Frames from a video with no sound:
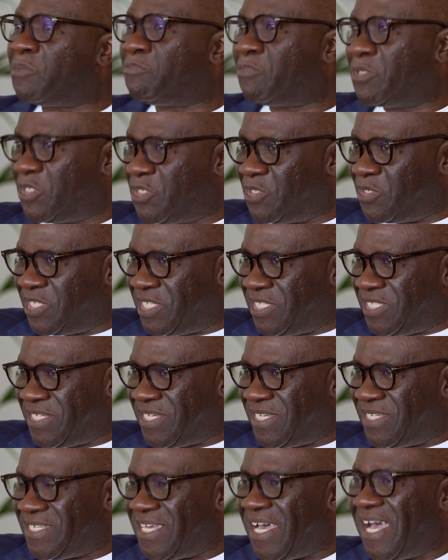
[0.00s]

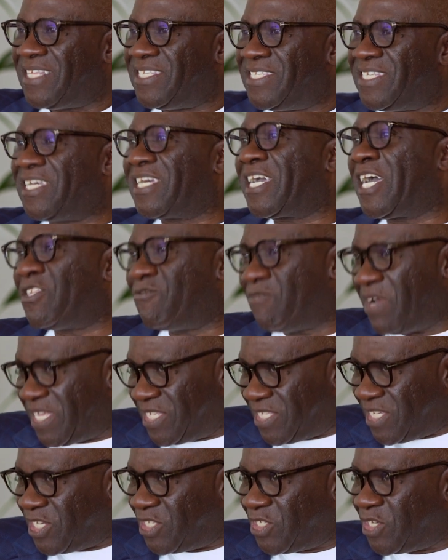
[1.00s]
opportunities and take
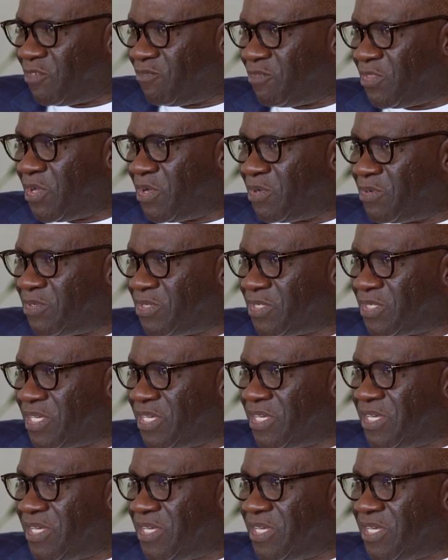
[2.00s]
advantage of those.